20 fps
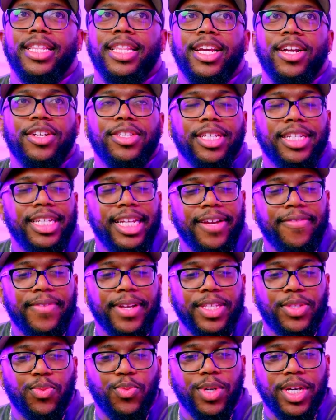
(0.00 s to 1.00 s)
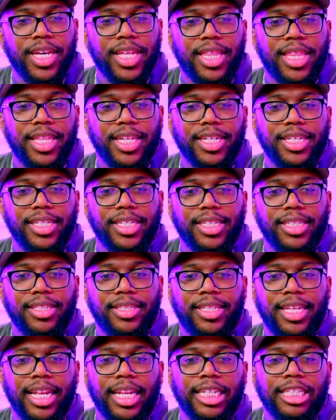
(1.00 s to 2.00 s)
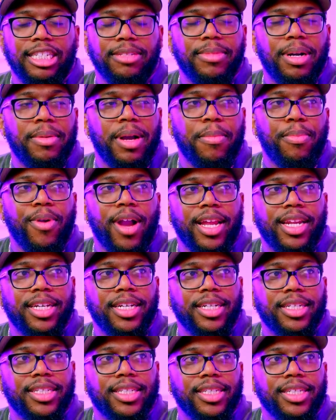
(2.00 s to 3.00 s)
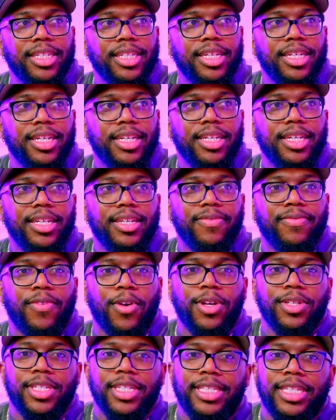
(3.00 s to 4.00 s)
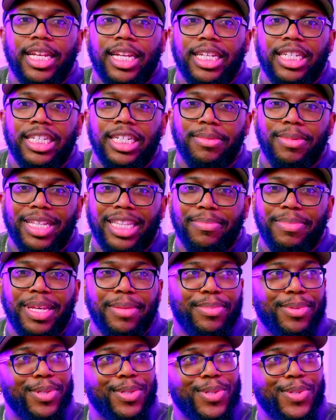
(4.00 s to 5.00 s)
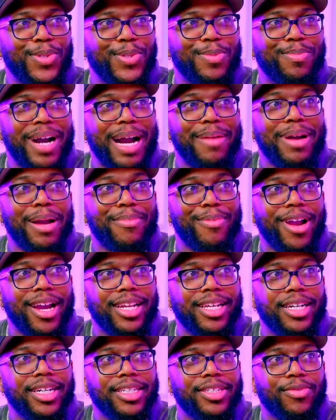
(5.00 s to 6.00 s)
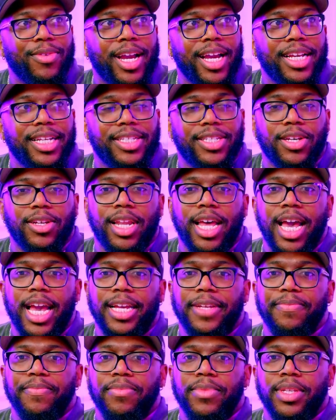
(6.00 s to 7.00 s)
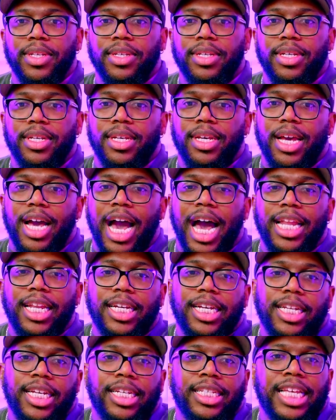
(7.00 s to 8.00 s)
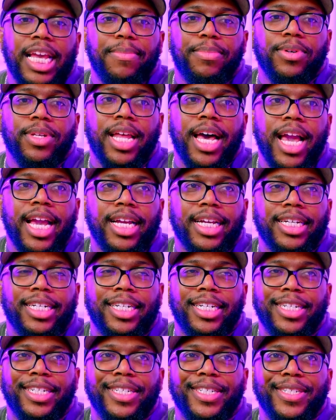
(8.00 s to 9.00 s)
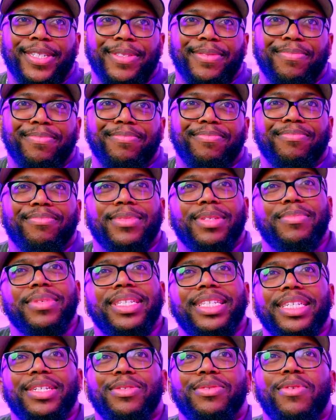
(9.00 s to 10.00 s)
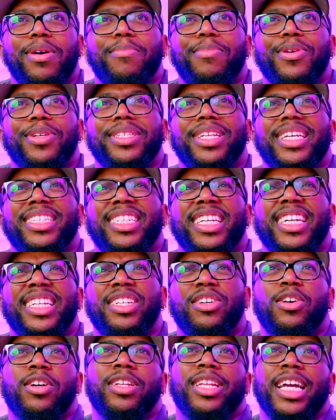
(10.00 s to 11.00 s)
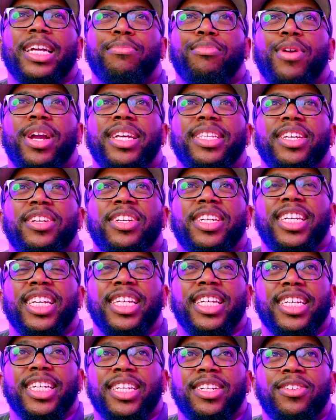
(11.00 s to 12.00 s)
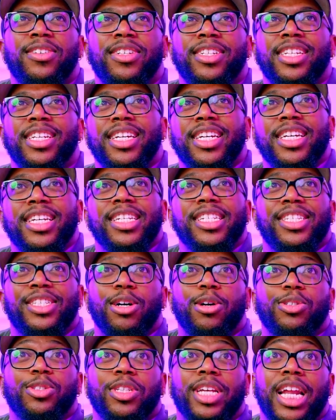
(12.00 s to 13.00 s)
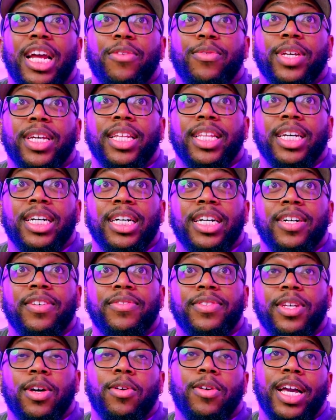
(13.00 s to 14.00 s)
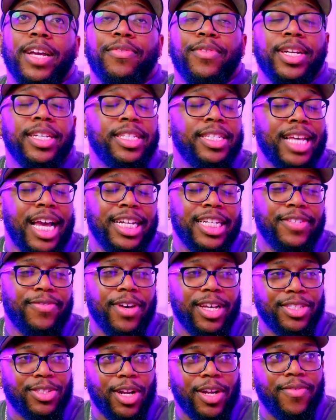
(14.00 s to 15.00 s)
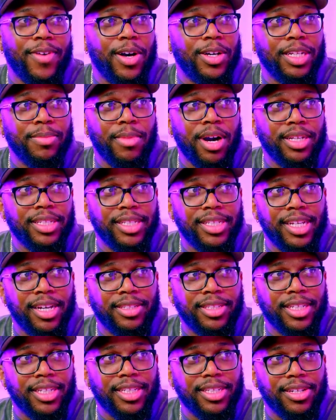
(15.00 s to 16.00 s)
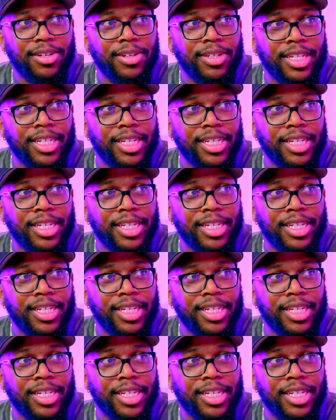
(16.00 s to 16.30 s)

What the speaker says: there's a difference with telling you about my product versus telling you about the people who buy my product, right? So like, I look at example like, let me see, one person that's killing, or like brands that are killing it on social that I really love. So like, for instance, I just started following the Boston Celtics on